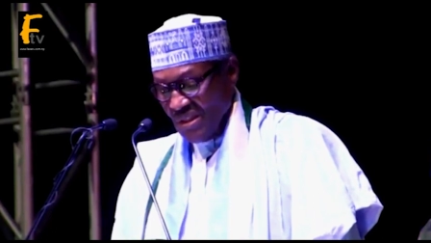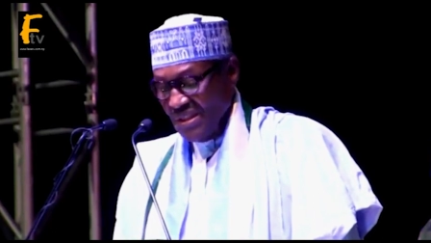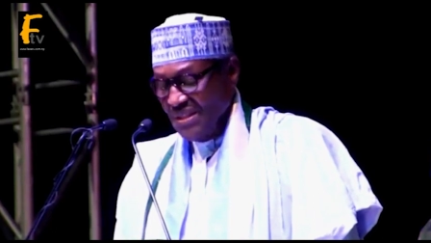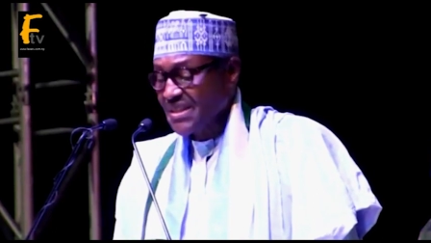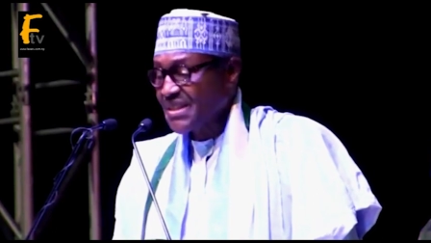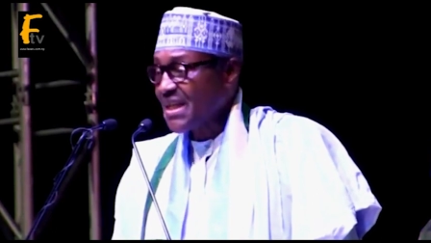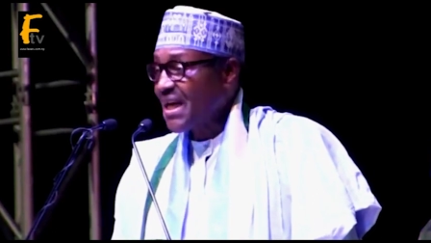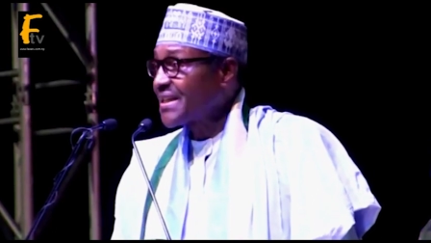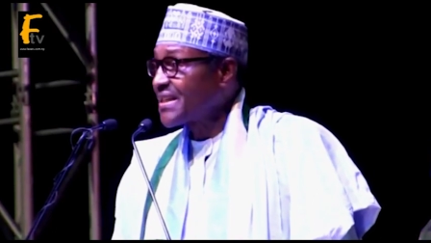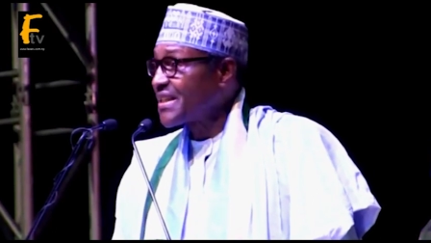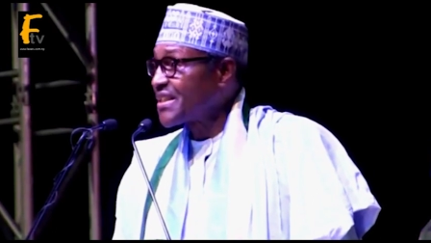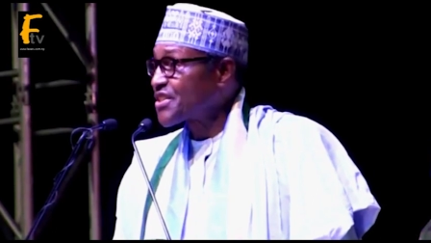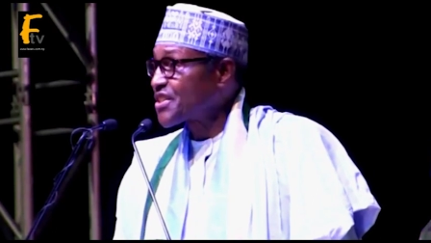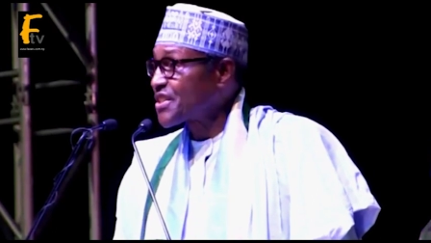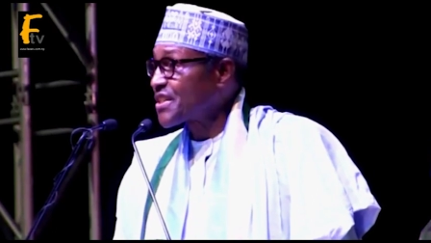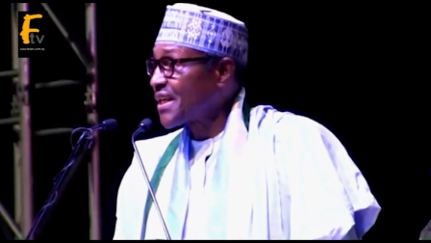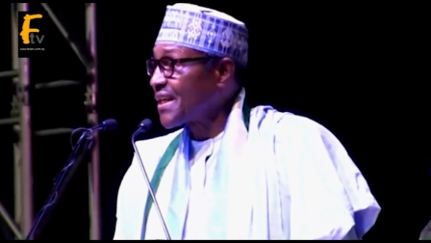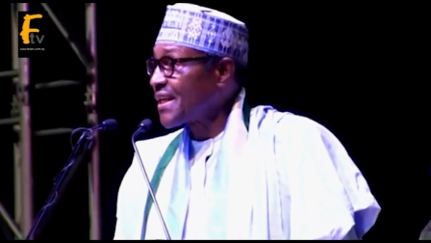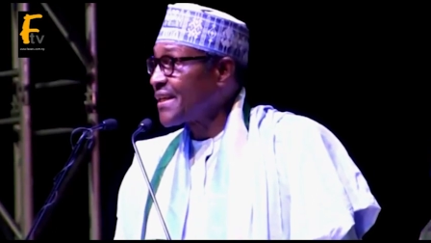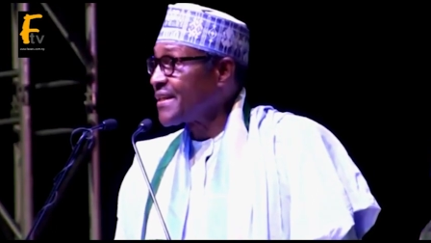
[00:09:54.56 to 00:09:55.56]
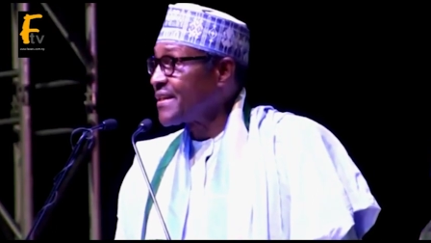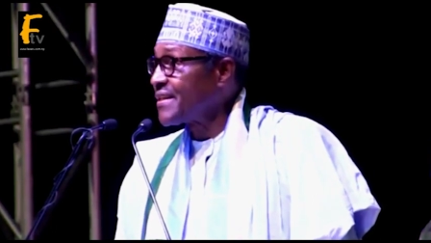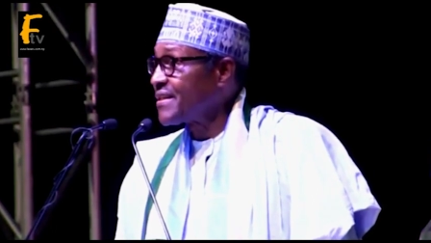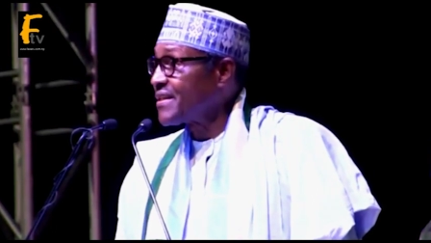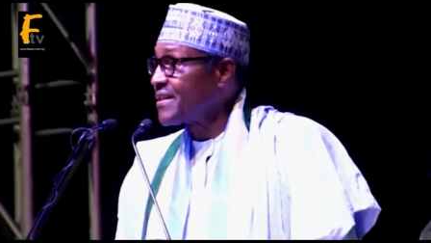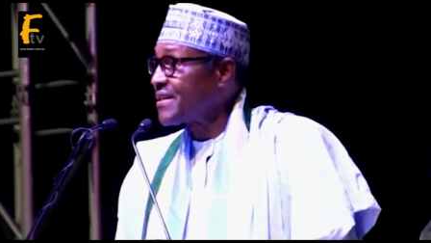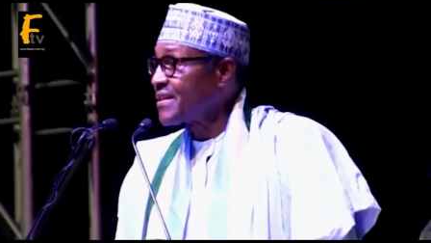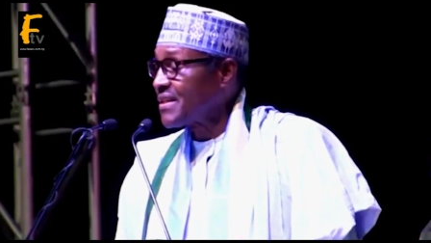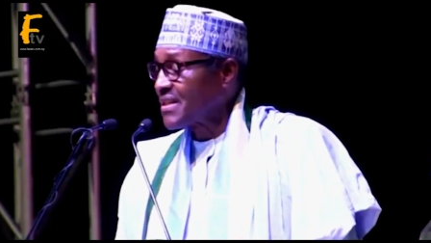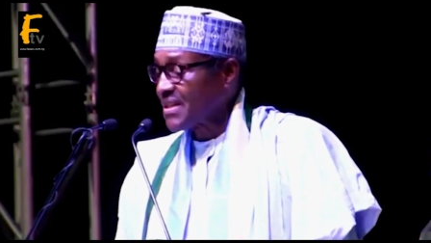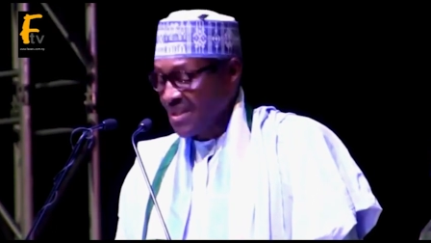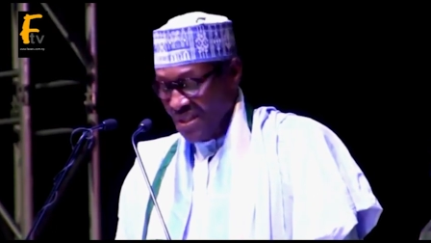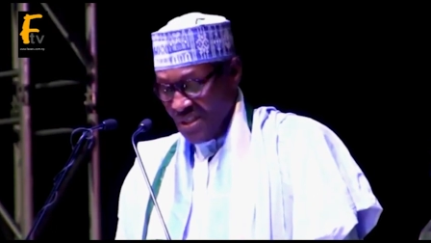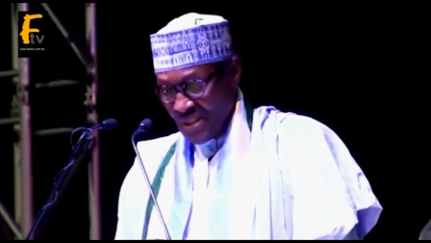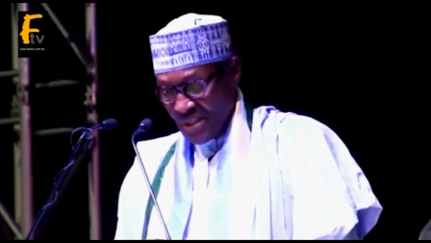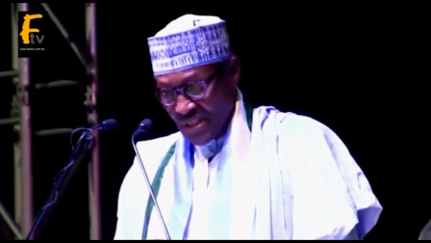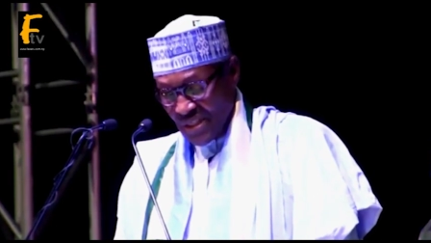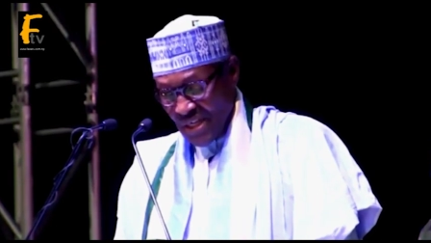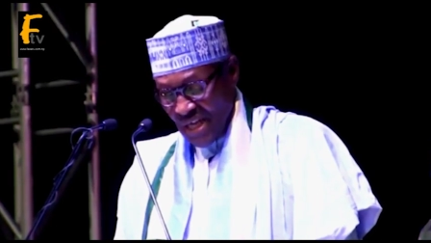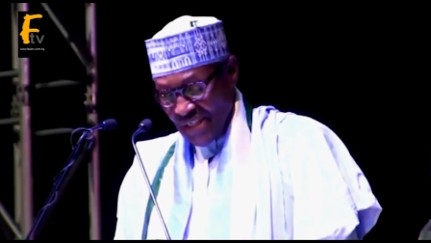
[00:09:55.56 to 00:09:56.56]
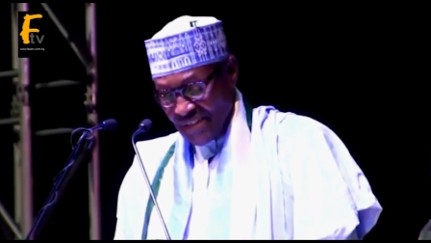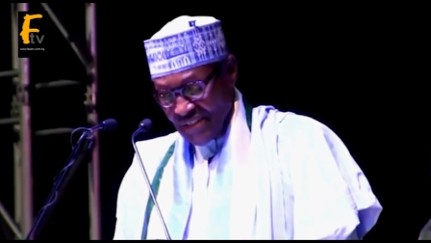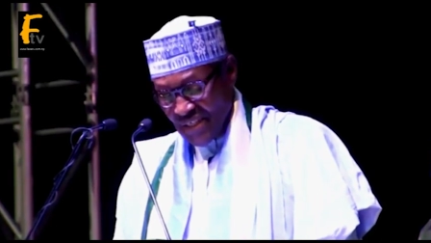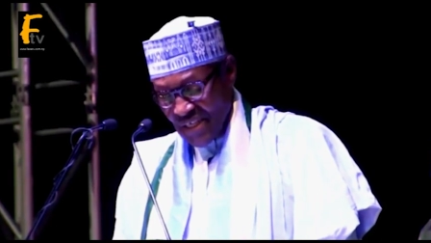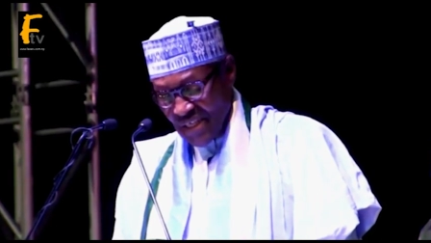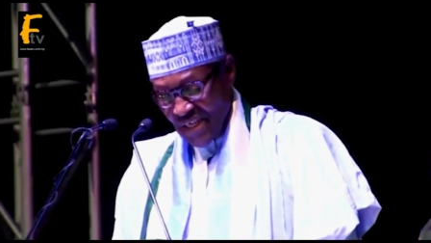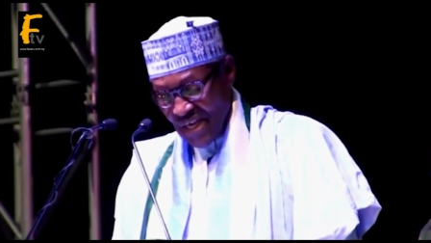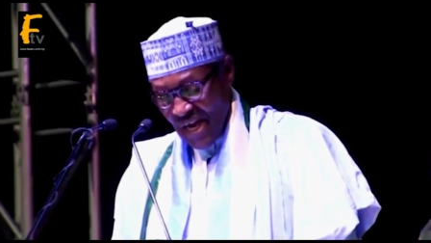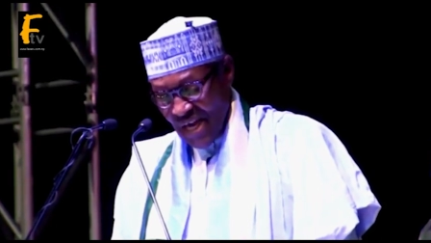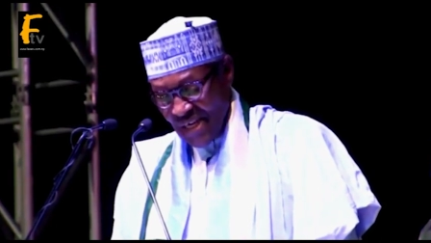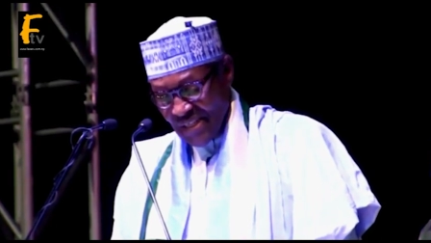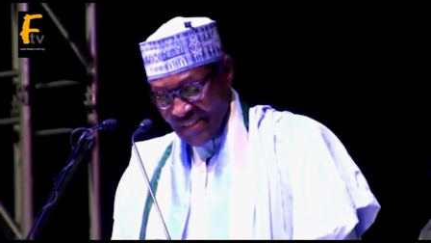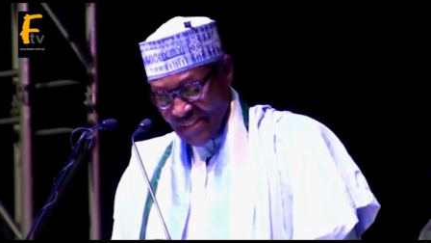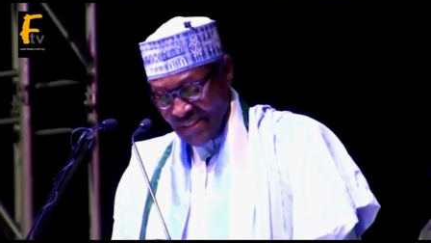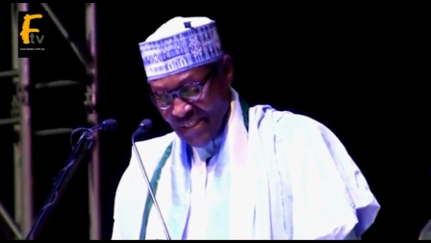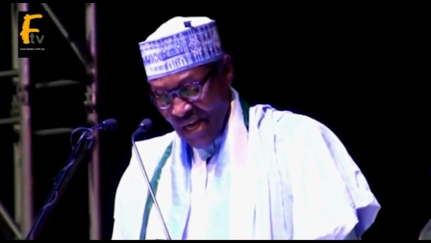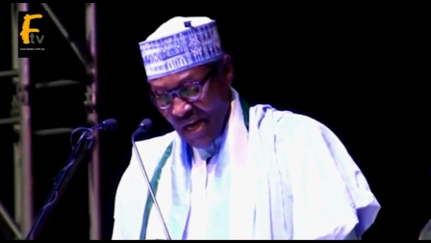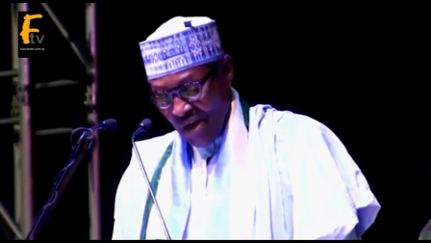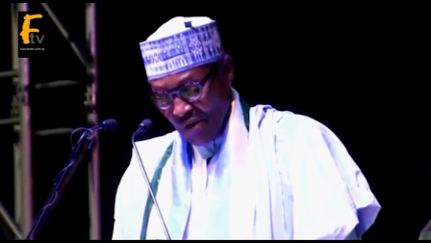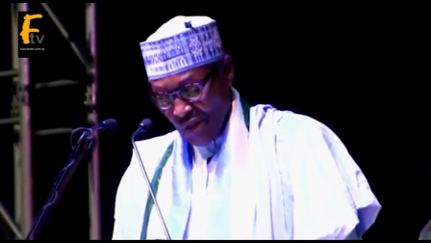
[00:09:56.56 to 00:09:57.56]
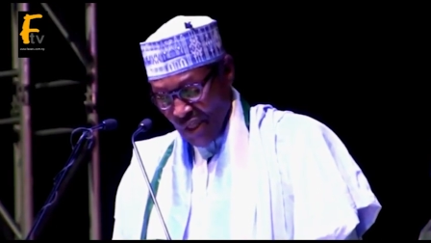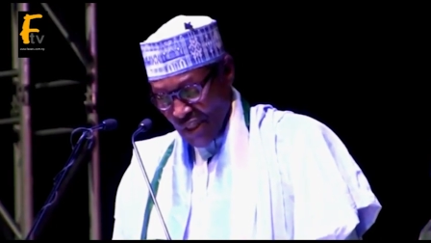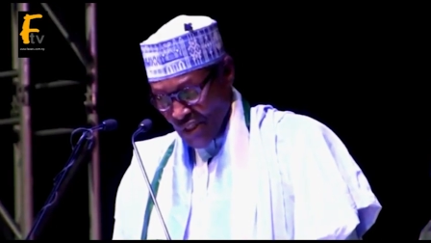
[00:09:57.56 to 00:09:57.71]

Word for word: Internationally, Nigeria is now